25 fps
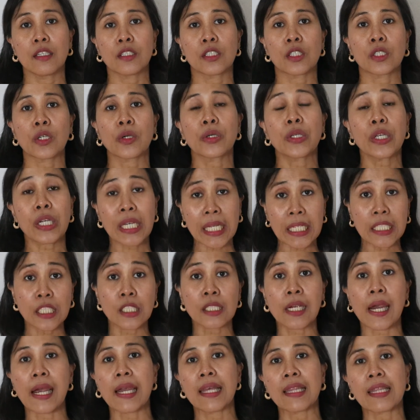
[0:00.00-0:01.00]
So you can
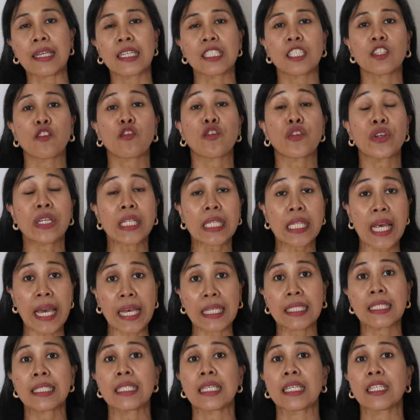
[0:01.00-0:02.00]
try these
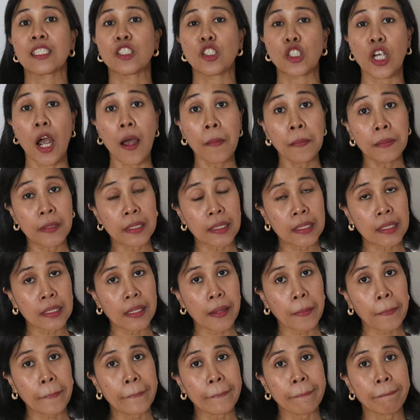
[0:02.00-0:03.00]
freelancing
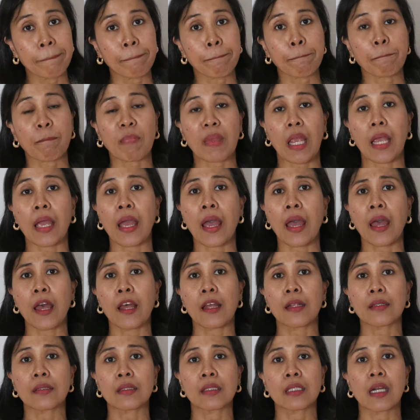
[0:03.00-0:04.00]
jobs,
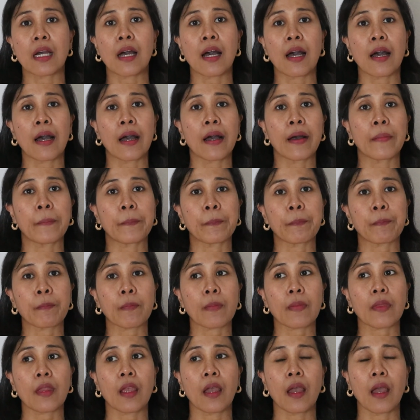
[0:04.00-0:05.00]
and
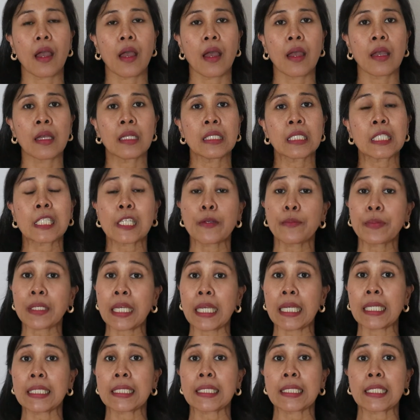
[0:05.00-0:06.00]
in some
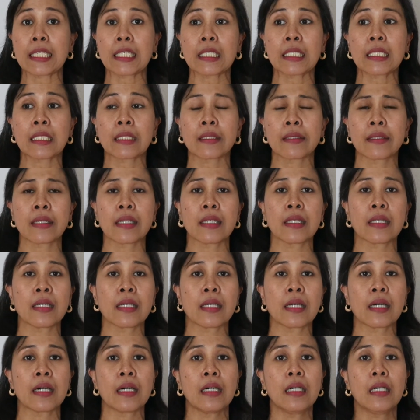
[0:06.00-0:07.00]
cases
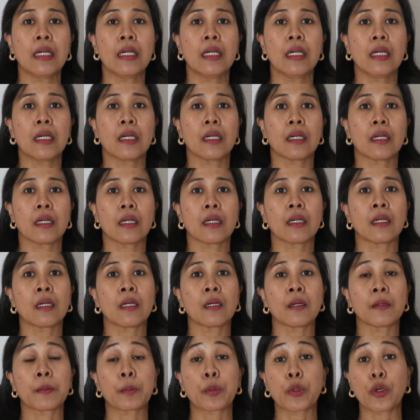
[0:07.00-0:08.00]
the
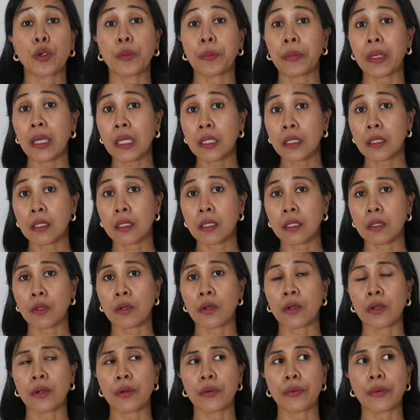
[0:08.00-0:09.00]
permits
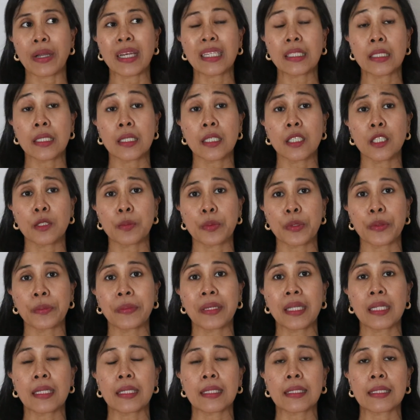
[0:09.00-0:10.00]
or residence
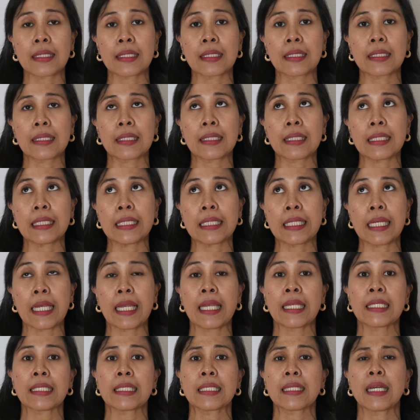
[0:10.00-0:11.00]
permit
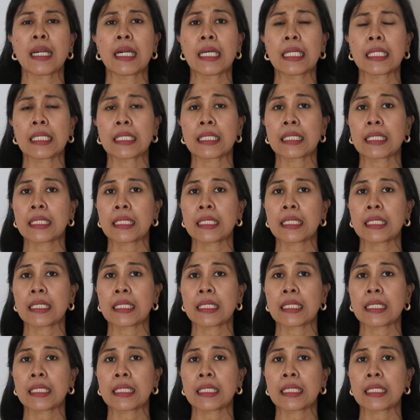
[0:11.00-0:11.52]
is not